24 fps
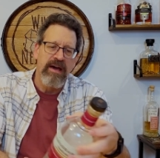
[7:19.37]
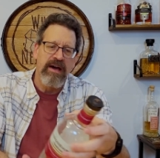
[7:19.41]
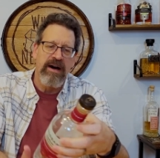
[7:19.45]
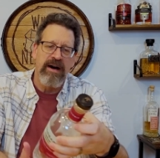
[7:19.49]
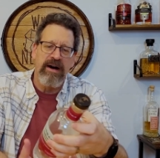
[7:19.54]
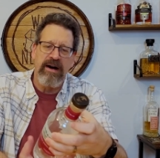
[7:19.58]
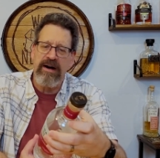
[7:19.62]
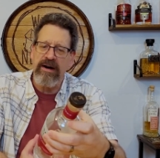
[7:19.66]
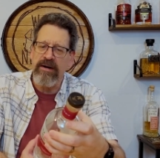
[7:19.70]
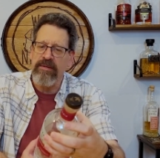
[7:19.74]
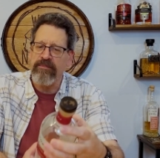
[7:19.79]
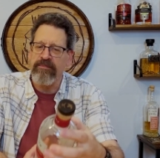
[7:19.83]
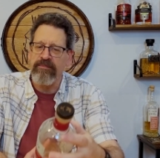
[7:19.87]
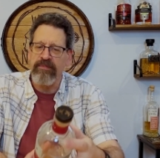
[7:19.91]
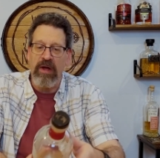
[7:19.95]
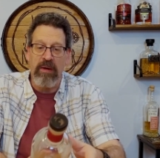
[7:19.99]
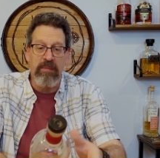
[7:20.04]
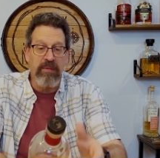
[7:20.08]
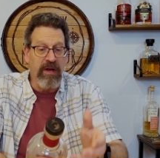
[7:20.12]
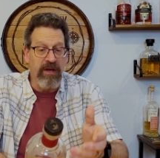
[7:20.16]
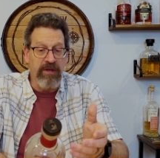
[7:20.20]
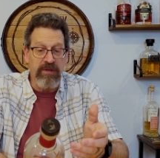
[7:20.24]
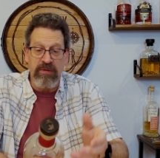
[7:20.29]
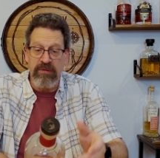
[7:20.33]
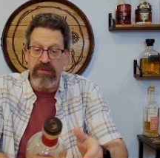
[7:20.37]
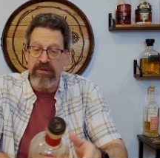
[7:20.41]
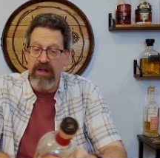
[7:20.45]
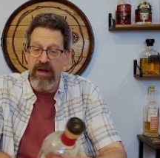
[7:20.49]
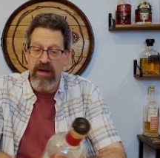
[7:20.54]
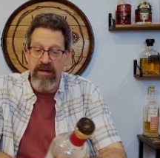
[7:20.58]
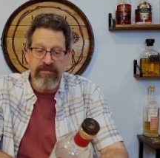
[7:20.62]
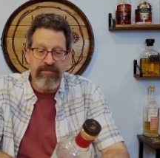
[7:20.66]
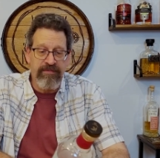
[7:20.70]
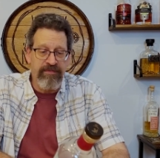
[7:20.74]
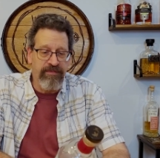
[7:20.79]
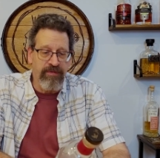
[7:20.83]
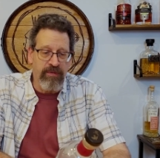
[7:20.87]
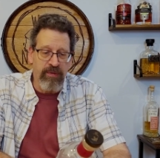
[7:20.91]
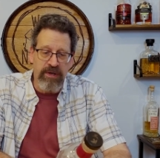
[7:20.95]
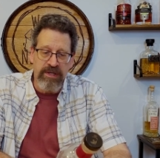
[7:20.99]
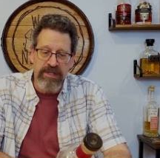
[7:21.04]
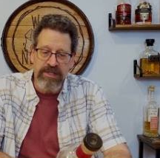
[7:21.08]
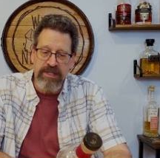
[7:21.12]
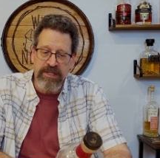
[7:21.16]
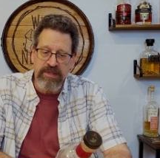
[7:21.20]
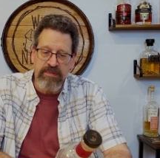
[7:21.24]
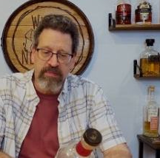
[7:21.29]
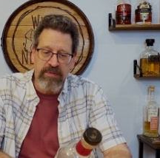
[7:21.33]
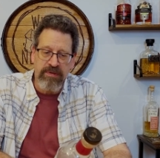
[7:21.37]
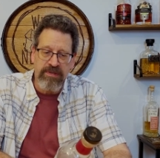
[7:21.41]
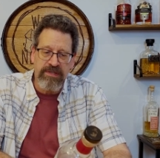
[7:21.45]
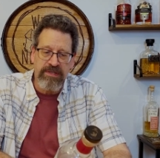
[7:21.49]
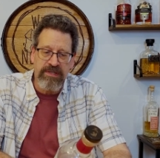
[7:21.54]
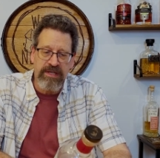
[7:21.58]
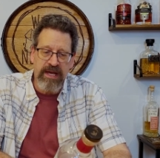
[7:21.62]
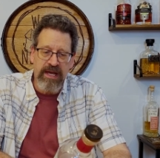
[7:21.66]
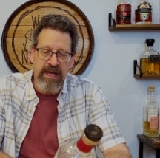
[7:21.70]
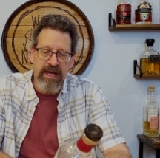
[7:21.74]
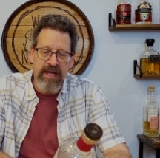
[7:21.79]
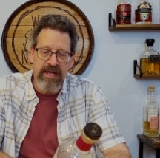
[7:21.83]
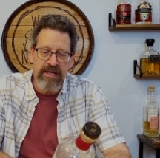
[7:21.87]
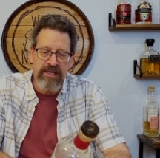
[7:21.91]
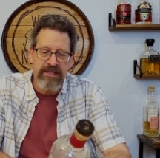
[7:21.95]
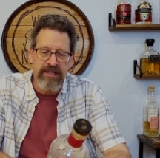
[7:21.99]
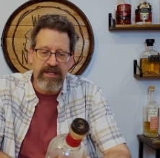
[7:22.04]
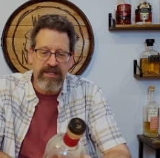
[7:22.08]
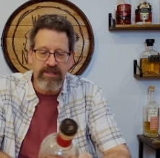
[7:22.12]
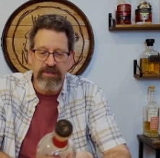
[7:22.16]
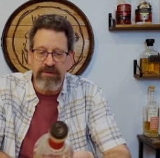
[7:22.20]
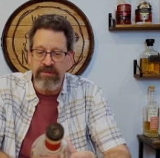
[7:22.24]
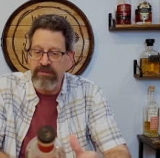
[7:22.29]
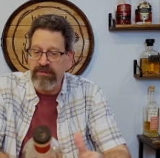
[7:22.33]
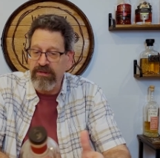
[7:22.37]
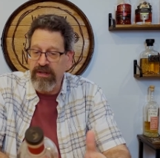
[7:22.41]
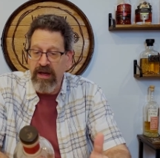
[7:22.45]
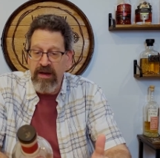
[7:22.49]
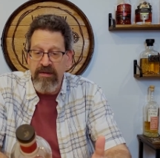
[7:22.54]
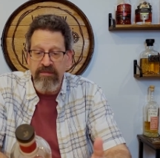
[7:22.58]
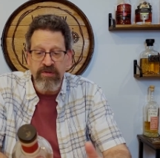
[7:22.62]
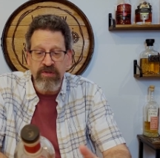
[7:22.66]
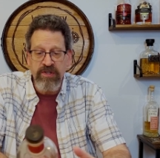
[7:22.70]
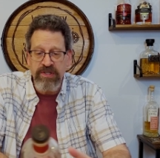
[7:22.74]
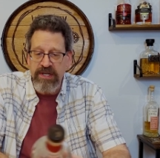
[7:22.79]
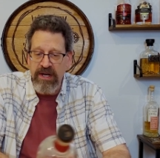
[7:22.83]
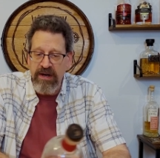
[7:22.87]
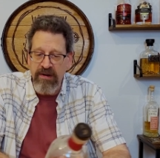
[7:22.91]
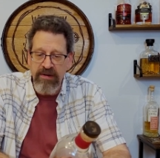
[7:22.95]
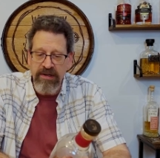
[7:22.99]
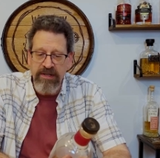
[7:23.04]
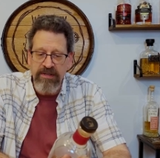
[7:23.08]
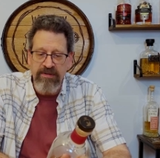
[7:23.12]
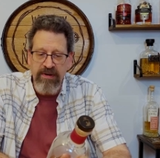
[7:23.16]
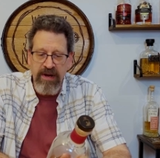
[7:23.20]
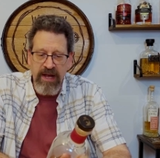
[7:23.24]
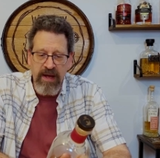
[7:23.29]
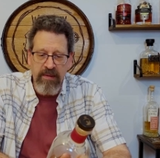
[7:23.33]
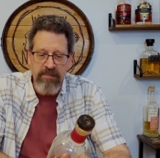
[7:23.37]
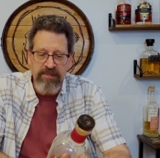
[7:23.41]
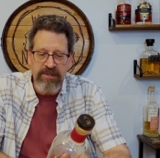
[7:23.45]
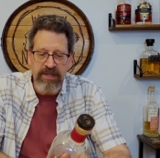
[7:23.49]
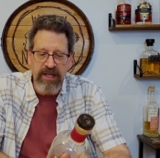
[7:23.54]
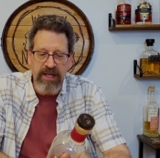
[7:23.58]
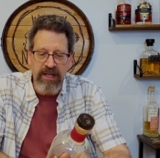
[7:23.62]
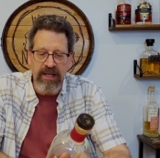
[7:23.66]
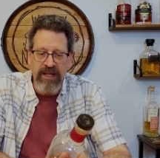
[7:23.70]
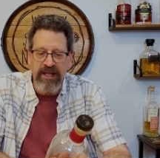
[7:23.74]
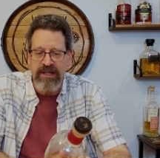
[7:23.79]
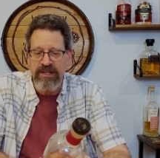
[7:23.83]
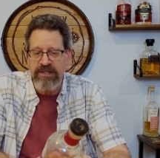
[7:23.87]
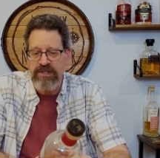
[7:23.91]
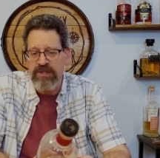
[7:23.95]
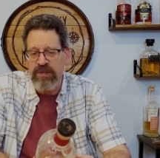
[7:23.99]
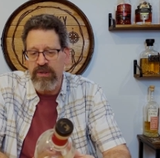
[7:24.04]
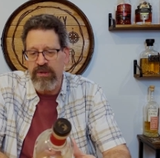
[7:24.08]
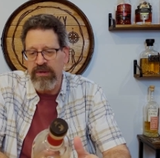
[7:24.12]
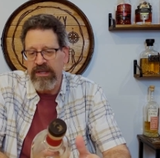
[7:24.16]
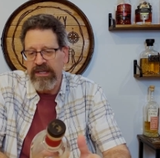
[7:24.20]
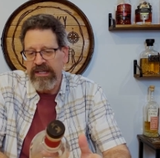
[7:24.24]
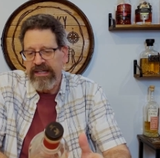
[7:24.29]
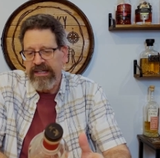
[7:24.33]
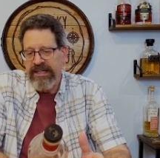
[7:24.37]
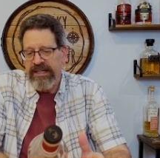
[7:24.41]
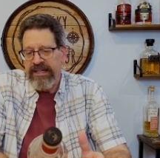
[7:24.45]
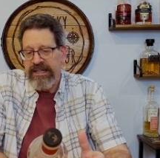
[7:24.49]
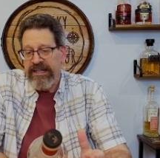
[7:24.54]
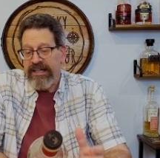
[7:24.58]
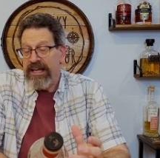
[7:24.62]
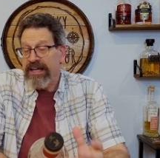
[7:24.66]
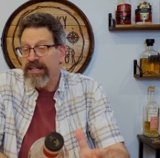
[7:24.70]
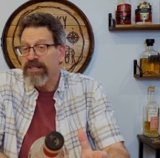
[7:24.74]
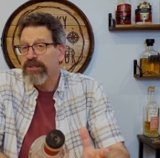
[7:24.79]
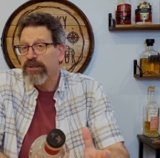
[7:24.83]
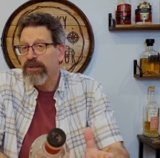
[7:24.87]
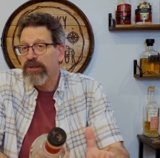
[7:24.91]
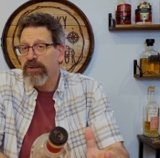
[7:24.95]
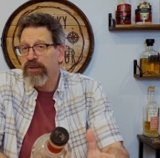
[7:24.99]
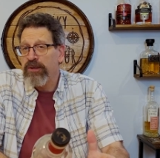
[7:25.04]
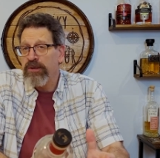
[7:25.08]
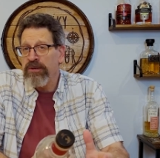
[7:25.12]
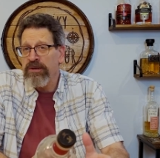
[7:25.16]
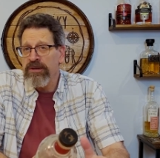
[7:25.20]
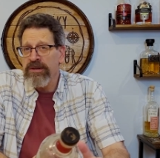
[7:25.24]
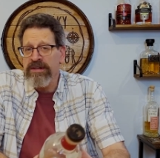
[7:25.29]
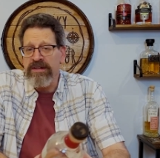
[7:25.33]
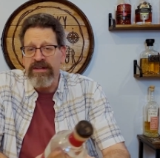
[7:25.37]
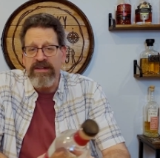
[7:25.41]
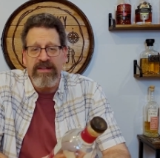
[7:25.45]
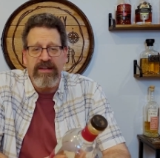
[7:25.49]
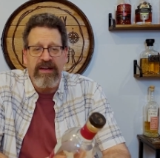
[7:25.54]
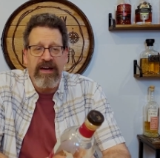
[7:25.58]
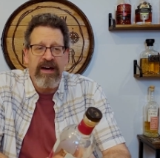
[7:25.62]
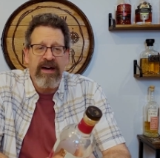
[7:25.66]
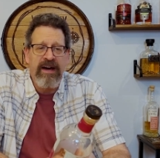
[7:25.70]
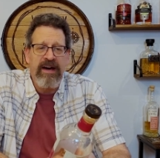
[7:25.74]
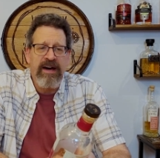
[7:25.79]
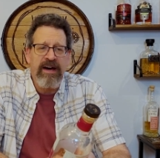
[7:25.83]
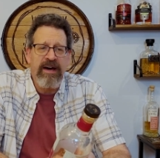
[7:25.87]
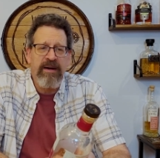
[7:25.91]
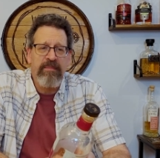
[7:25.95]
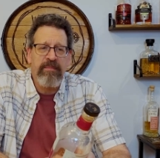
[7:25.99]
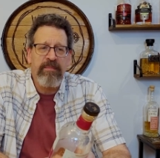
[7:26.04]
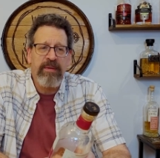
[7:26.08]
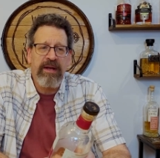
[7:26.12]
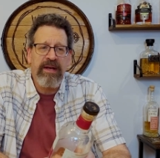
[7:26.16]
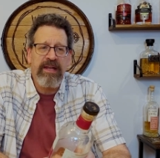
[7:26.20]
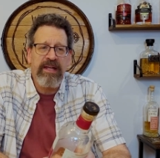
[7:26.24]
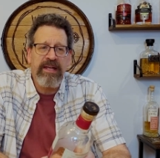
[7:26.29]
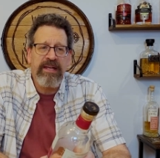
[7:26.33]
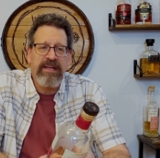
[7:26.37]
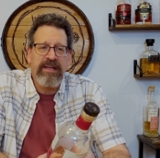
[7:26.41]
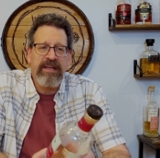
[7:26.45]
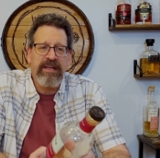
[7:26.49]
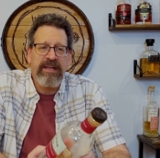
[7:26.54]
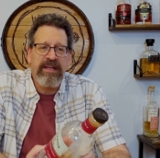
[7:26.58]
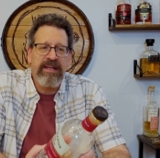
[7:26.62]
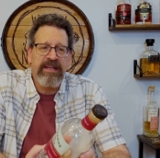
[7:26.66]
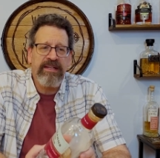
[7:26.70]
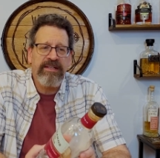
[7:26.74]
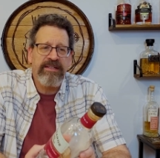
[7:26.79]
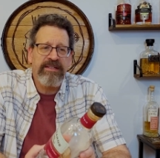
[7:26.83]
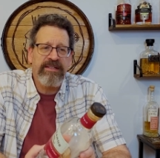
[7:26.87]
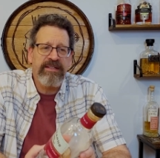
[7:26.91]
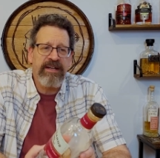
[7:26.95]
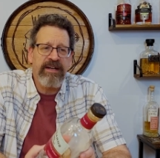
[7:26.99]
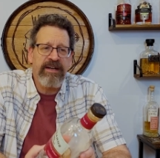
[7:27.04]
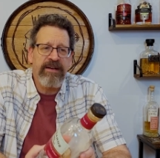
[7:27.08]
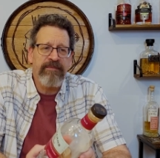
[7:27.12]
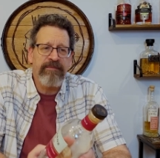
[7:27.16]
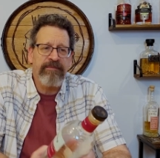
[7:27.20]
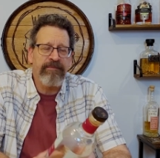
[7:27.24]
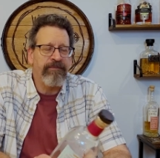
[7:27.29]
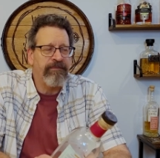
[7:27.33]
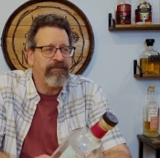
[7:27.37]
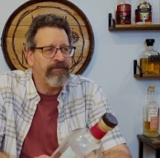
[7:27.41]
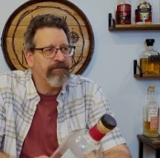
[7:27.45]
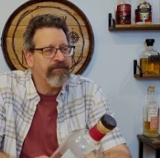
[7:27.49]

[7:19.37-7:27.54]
Um, I mean, I do love 46%. I do love sherry drams lately, and so it's good. Uh, but it it um,